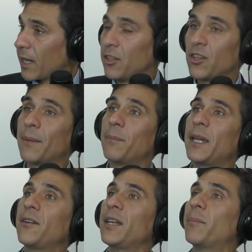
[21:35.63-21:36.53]
And you got
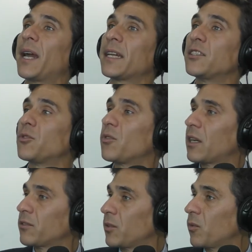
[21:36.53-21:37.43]
married back in
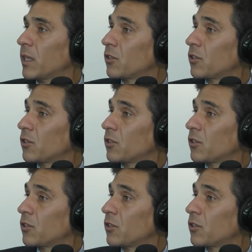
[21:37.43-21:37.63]
2001.